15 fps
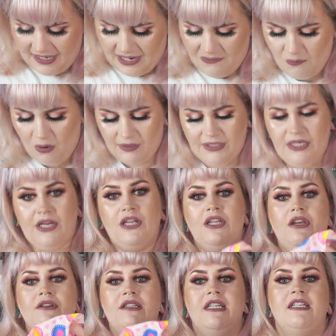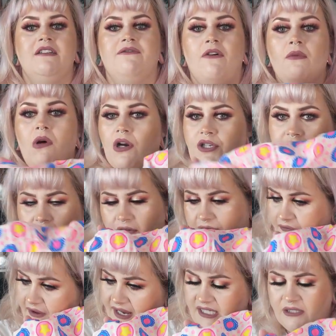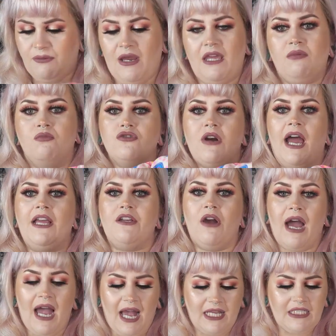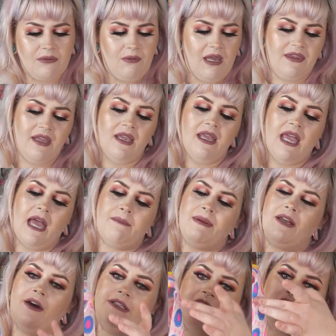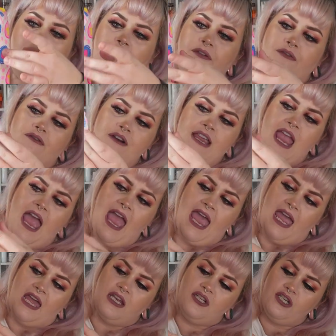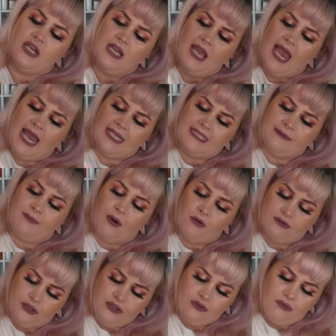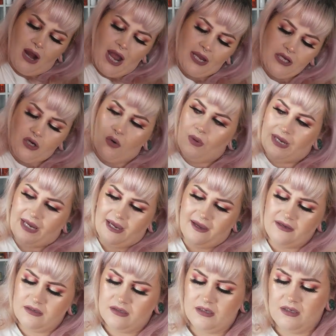And what you can use this for, washing your face with, drying your hands with. And because it's got a free edge, it's supposed to dry quicker.